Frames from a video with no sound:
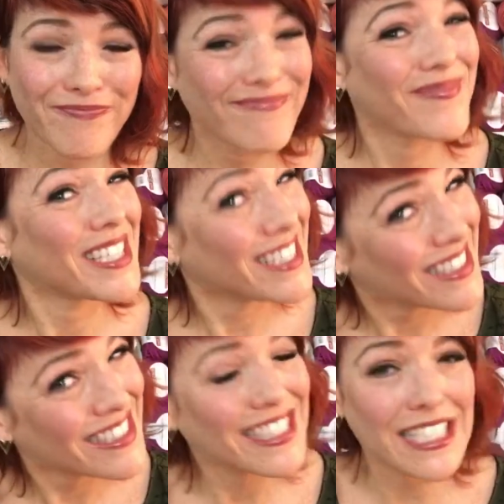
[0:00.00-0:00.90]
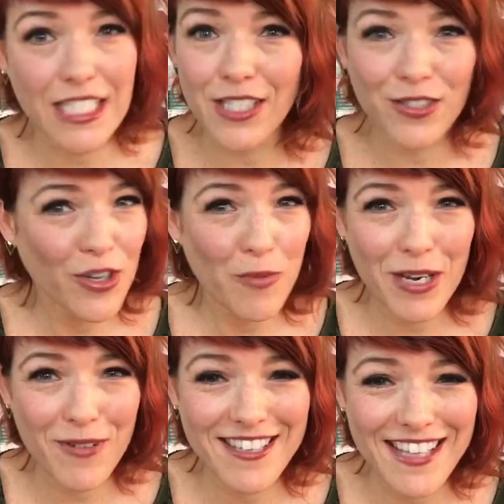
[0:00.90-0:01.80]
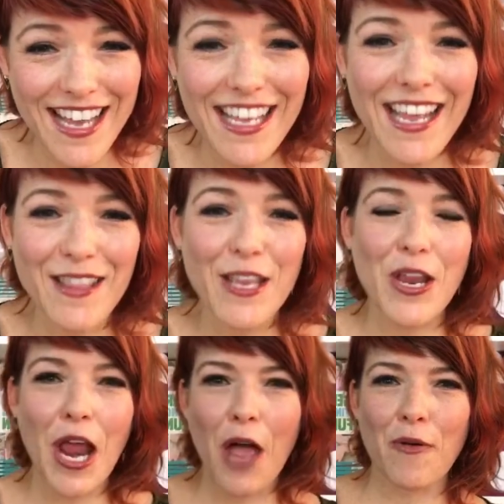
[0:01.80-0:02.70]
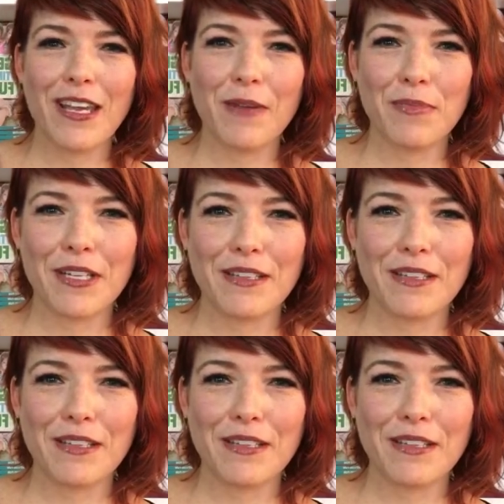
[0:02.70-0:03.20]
Still nobody wants that. And then I went completely mute.